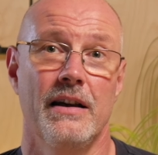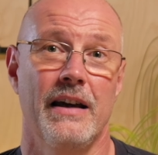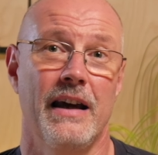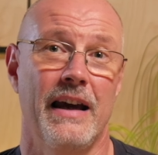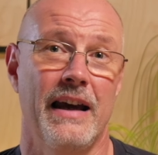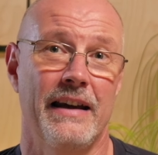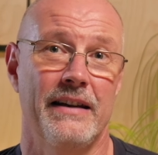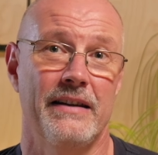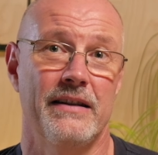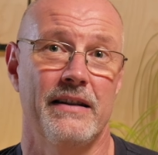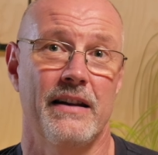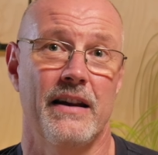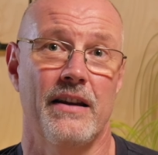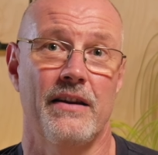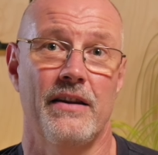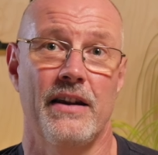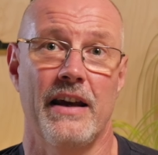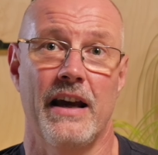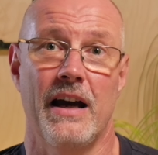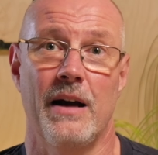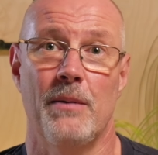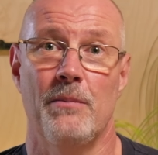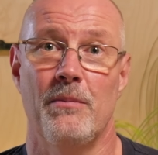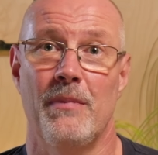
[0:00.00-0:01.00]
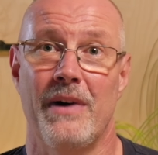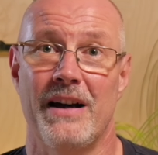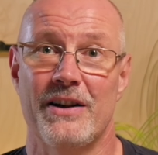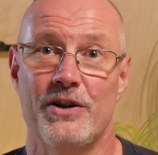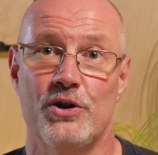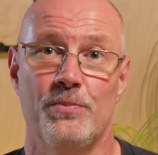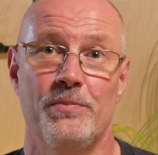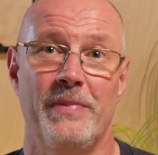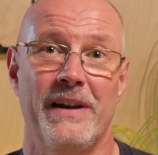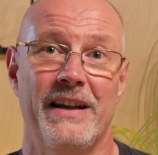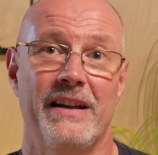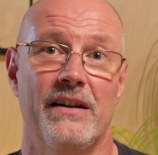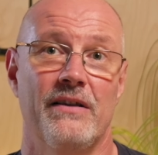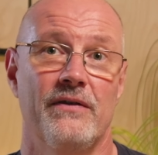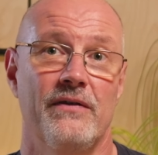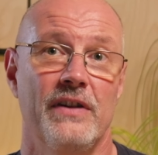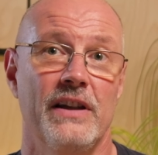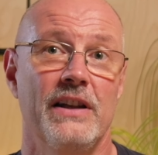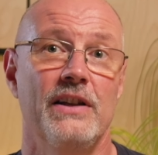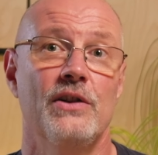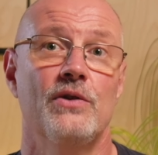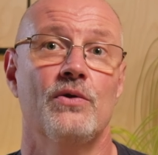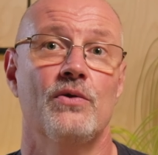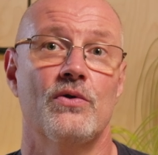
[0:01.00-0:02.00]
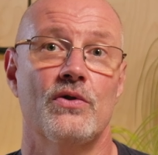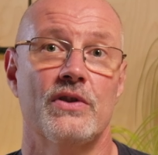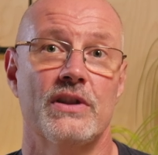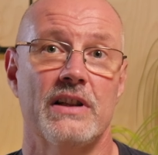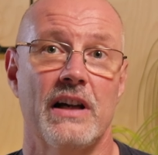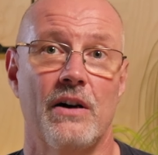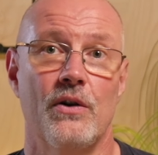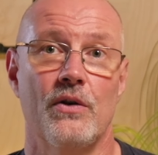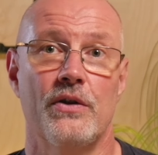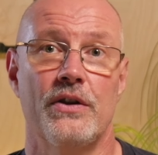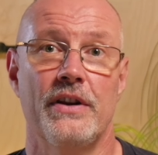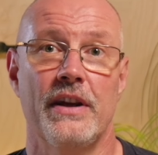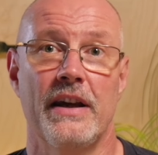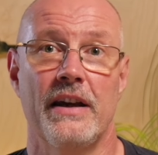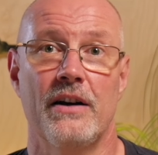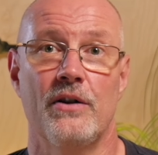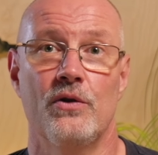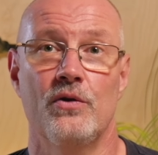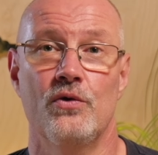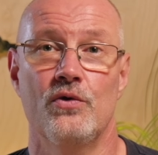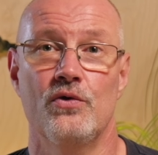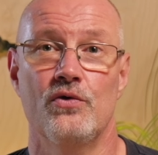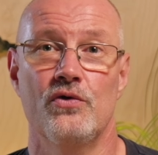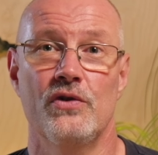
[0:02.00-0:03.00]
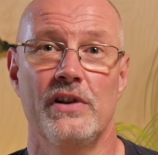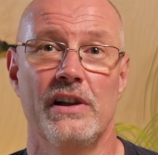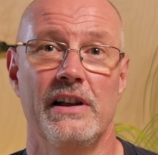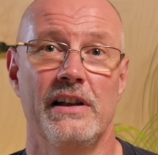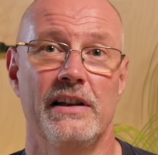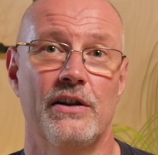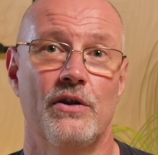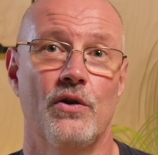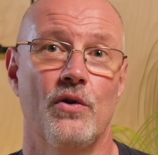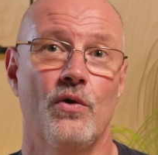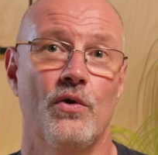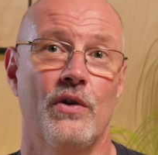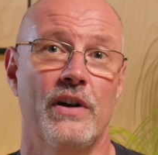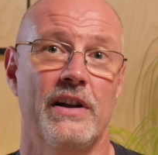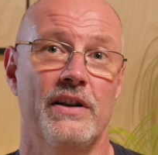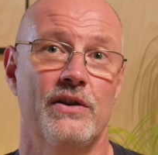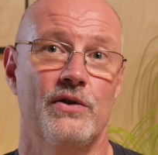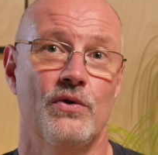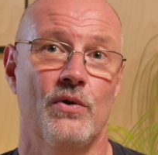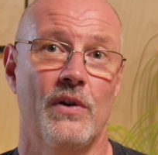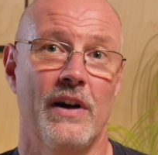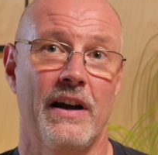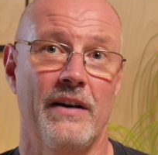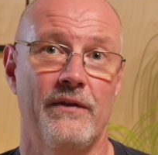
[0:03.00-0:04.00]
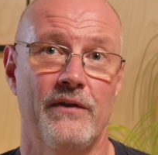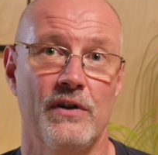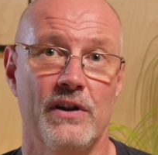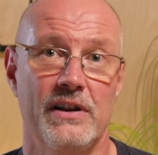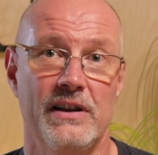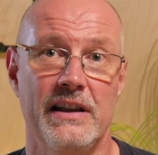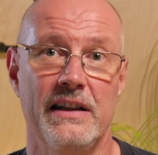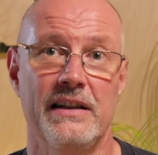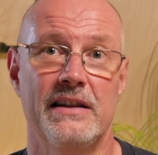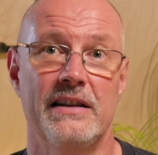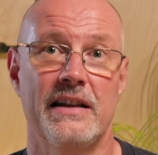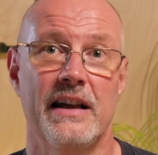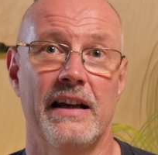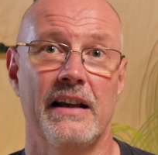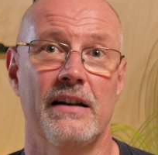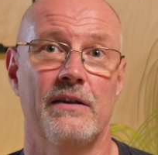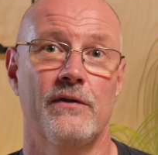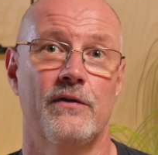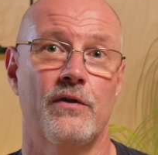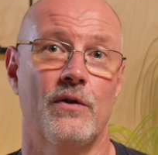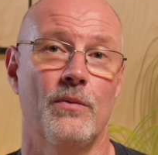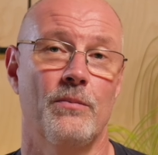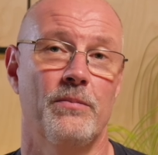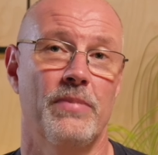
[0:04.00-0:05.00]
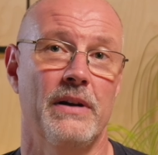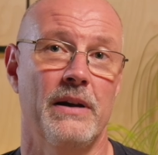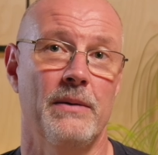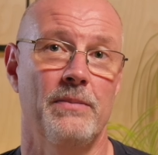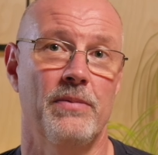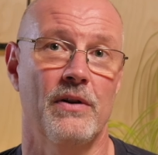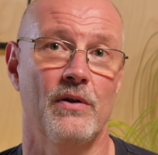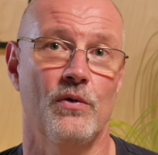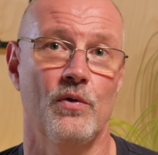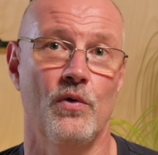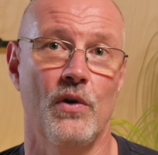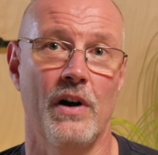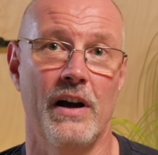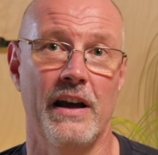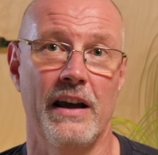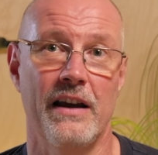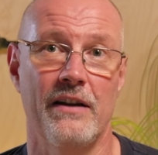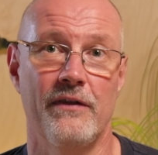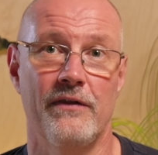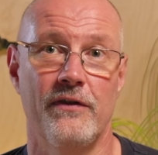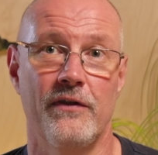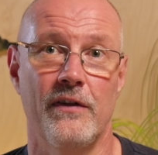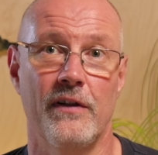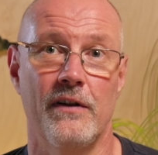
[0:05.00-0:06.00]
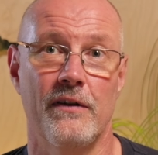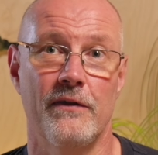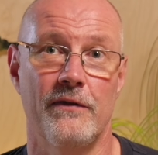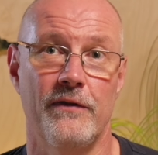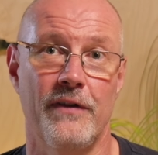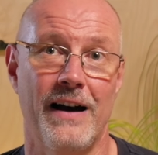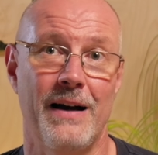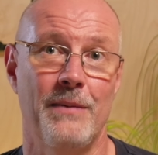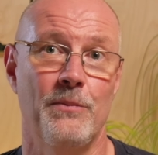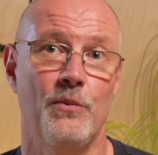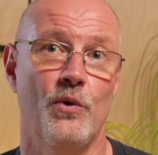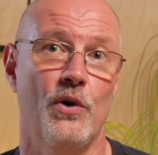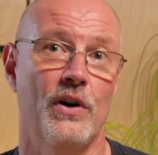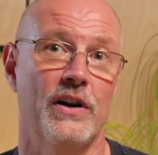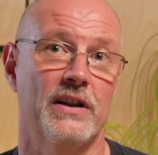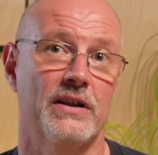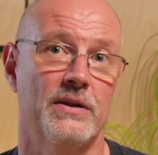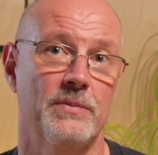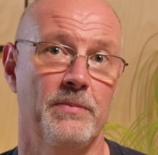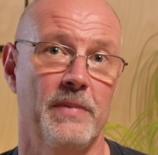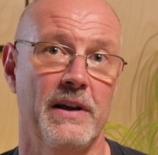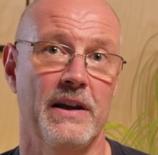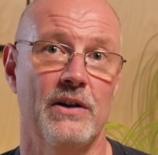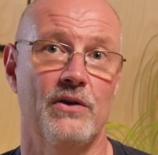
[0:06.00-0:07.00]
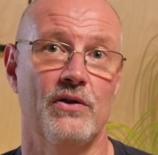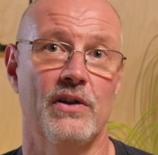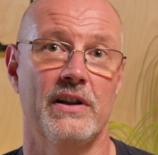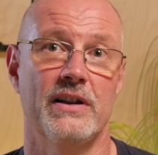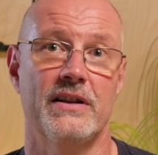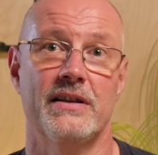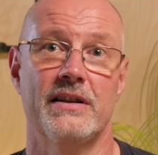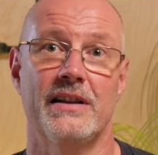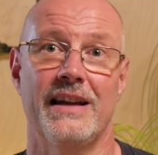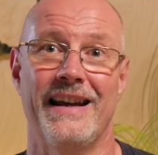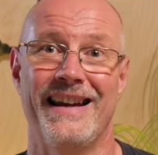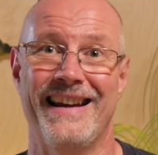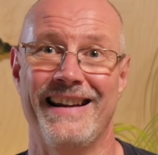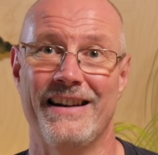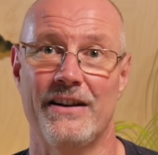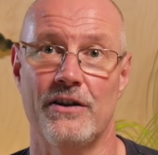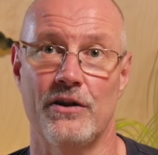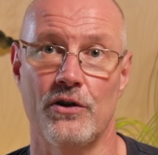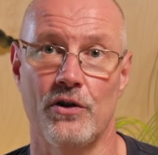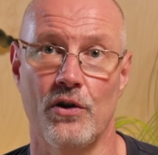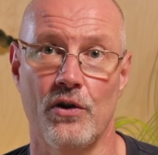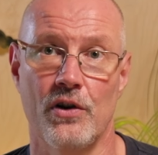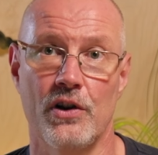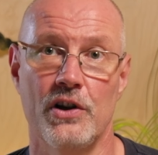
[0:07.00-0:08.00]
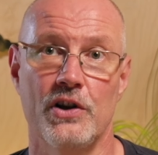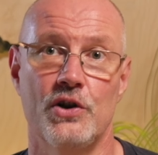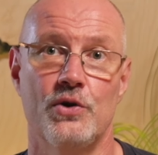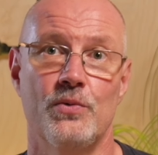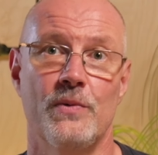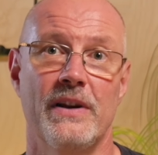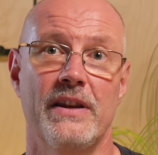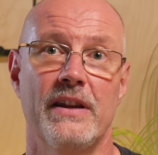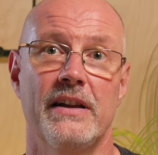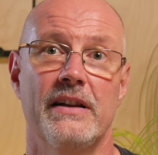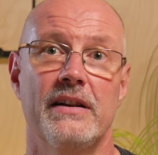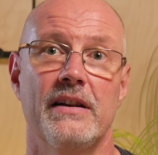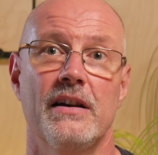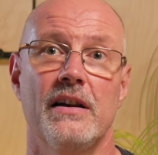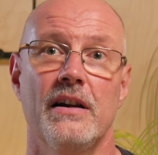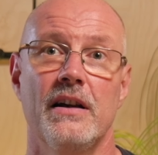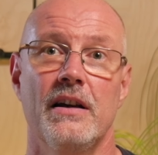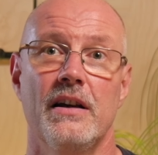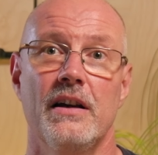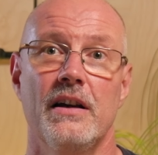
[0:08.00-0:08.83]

and there are much better videos out there who really go into every detail from people who have far more experience and knowledge with it.